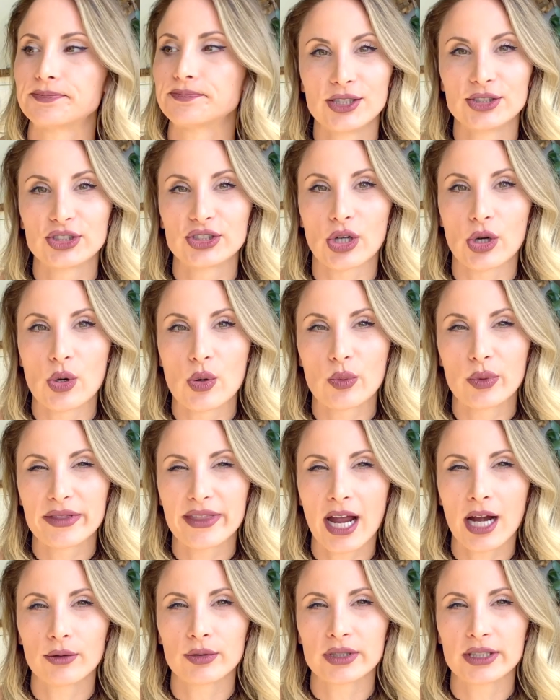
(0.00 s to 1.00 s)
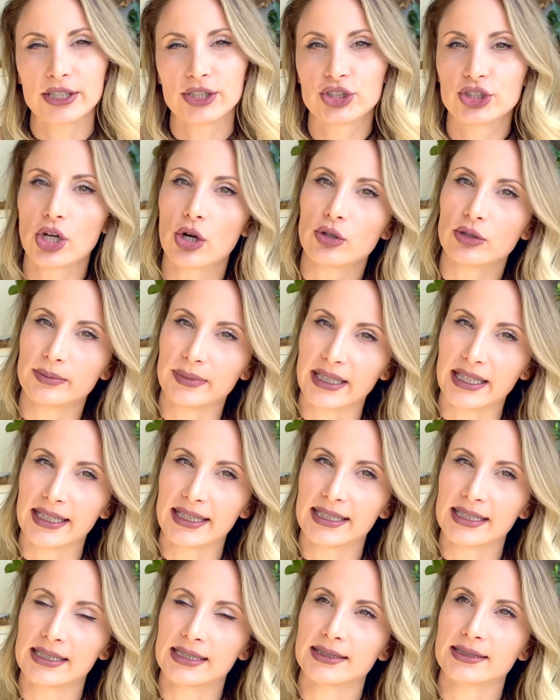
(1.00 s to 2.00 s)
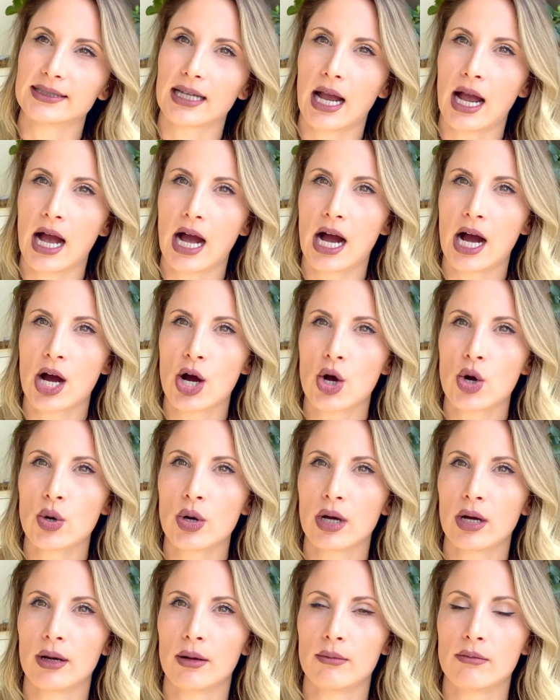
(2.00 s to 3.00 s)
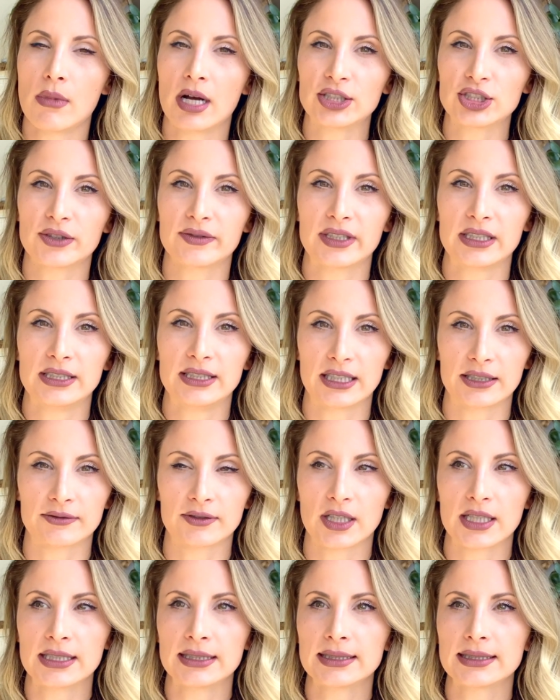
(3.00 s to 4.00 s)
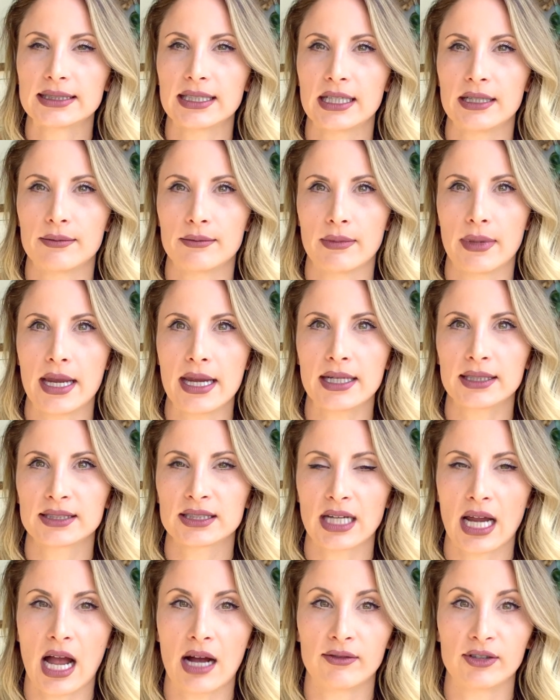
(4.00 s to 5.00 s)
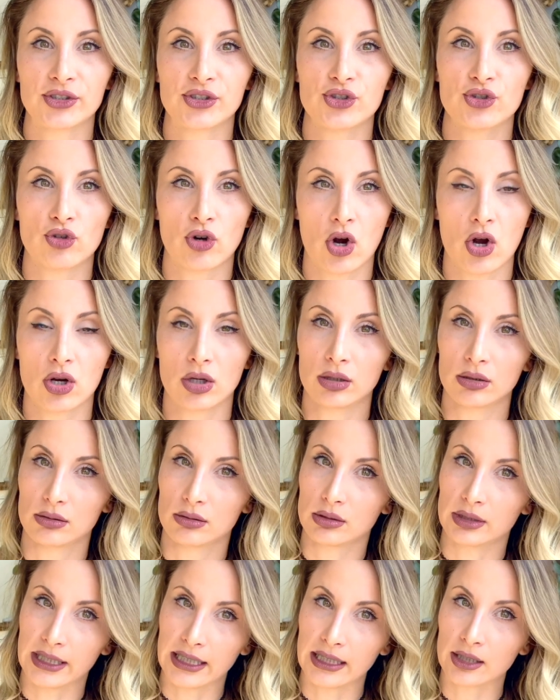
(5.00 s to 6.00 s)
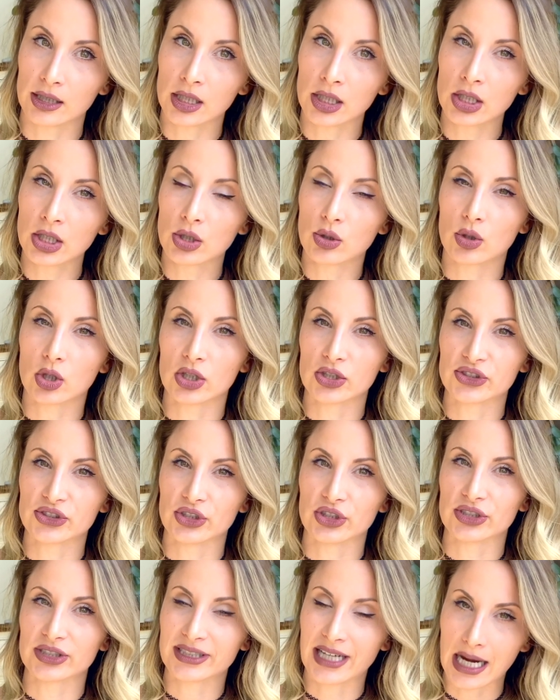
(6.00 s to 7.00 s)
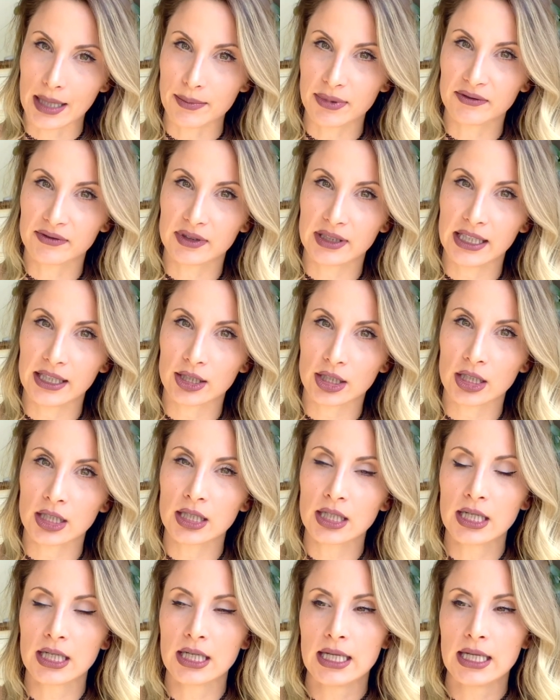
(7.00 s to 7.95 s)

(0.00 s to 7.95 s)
So what that really showed me is how much of a difference it makes to have a strong leader or a certain type of leader